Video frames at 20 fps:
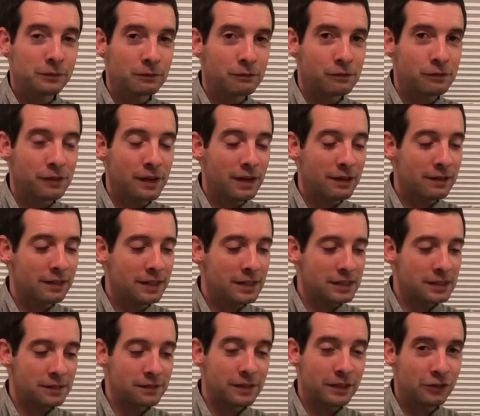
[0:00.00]
Fair
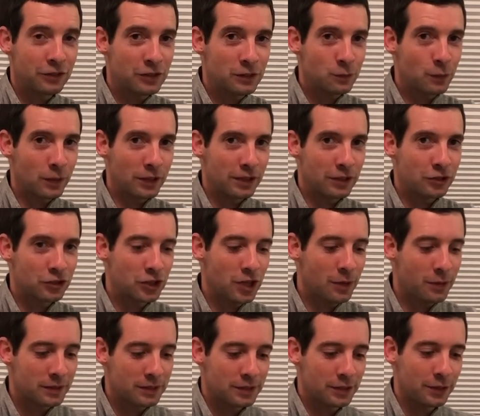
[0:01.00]
enough. I just wanted to
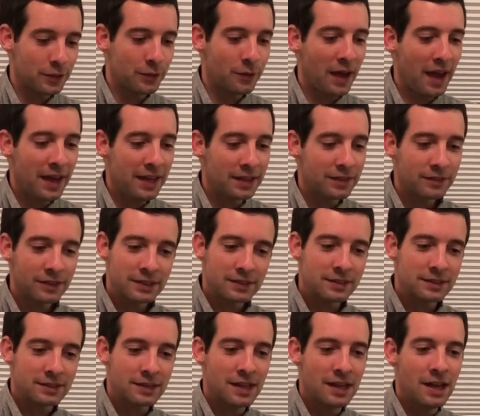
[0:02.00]
show it to you. Hey,
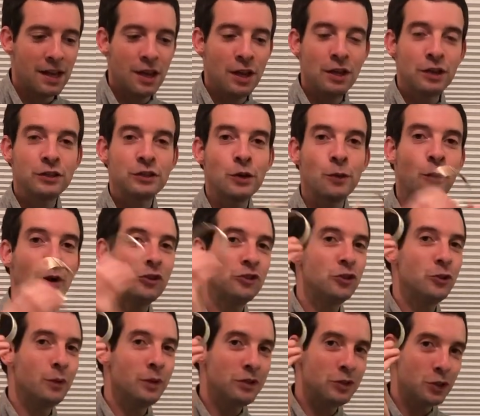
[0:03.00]
Evans. So what
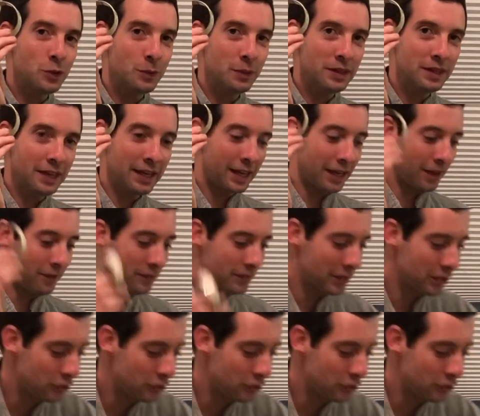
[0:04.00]
you would do with the gift